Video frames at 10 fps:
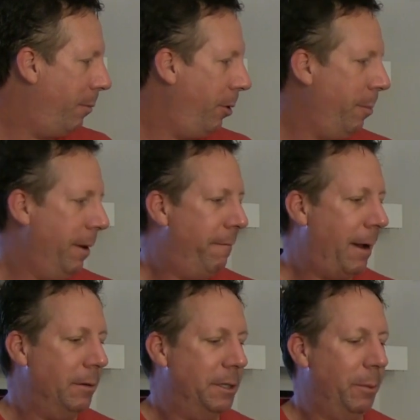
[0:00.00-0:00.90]
room and
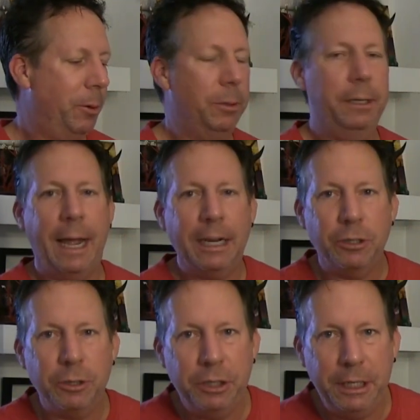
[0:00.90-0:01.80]
found some old
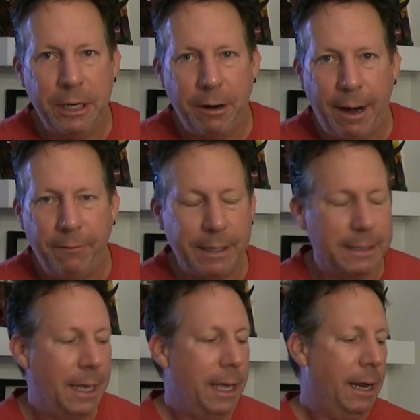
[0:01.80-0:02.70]
National
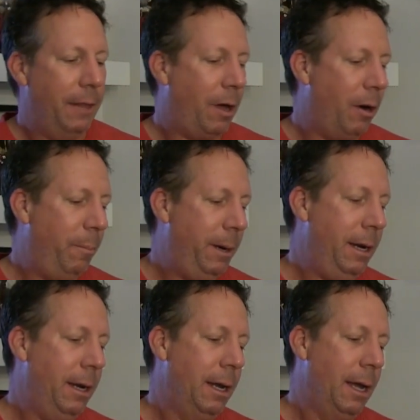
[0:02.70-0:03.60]
Geographics. I thought it would
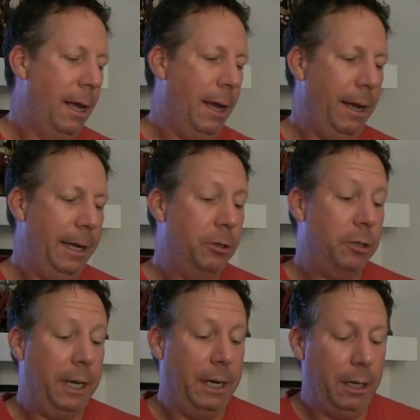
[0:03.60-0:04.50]
be
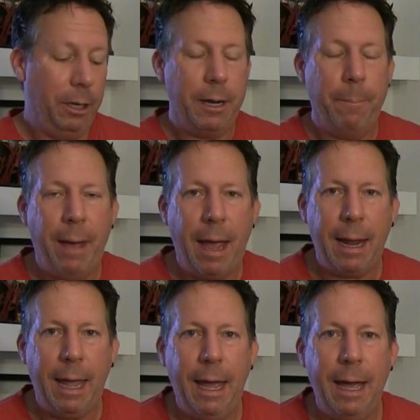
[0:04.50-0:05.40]
interesting to look
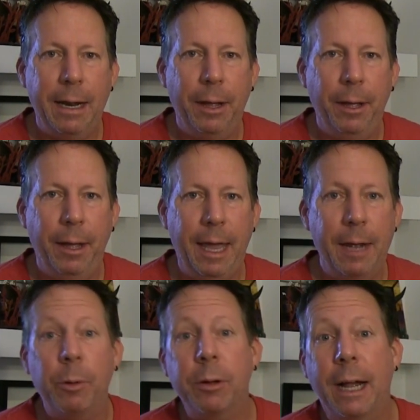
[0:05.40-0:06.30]
back at
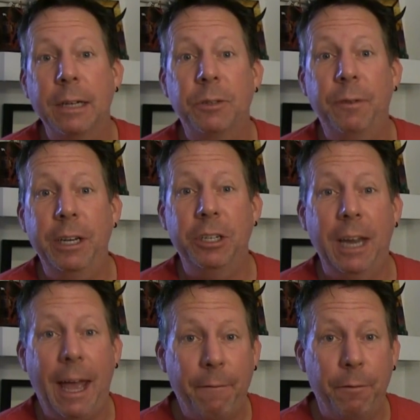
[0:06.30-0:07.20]
animal
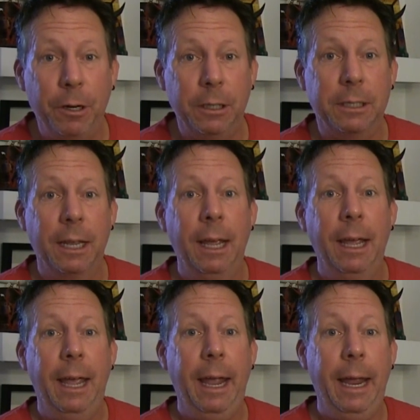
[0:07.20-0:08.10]
conservation efforts
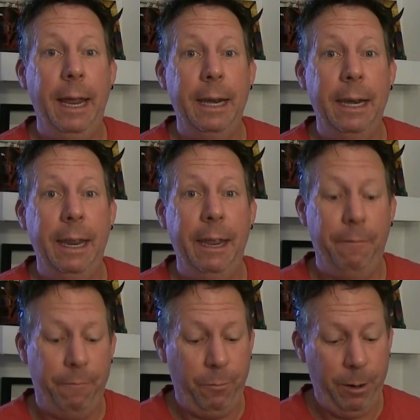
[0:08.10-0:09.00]
and
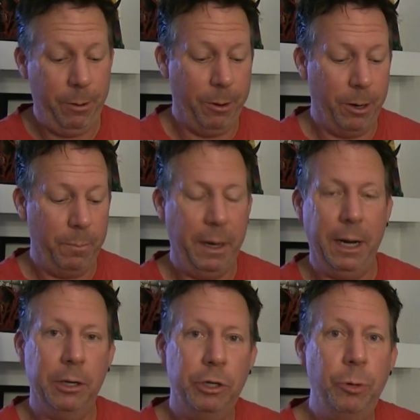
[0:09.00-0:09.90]
if we were
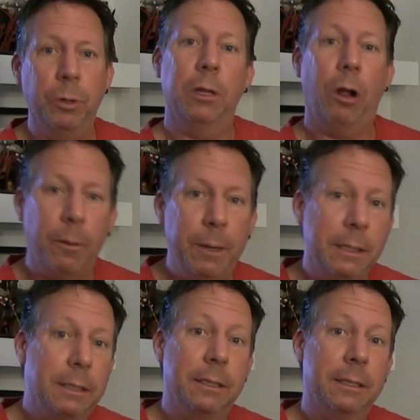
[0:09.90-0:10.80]
being too
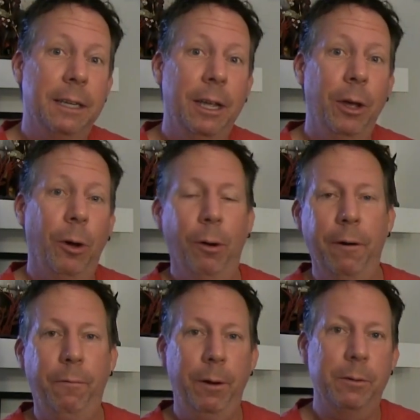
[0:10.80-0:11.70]
alarmist
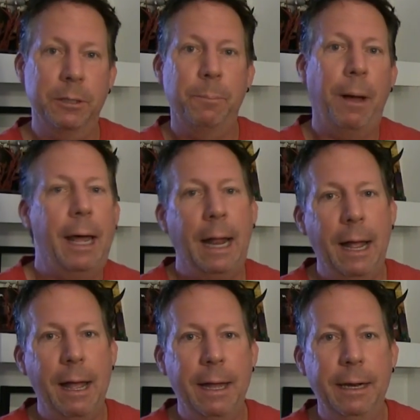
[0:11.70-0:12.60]
or if we were
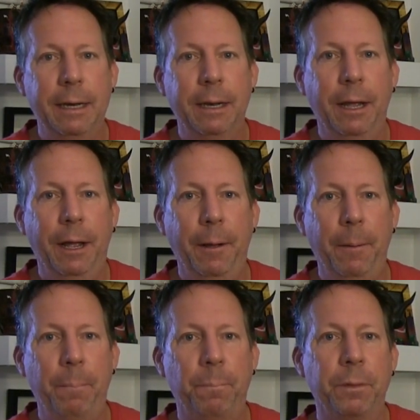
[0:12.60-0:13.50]
spot
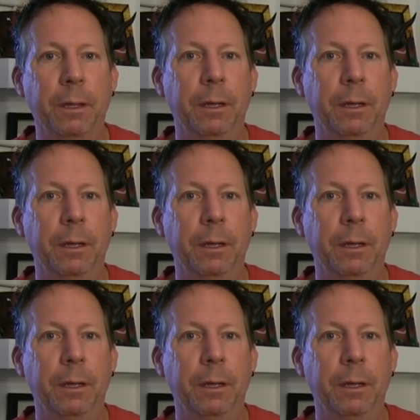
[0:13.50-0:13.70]
on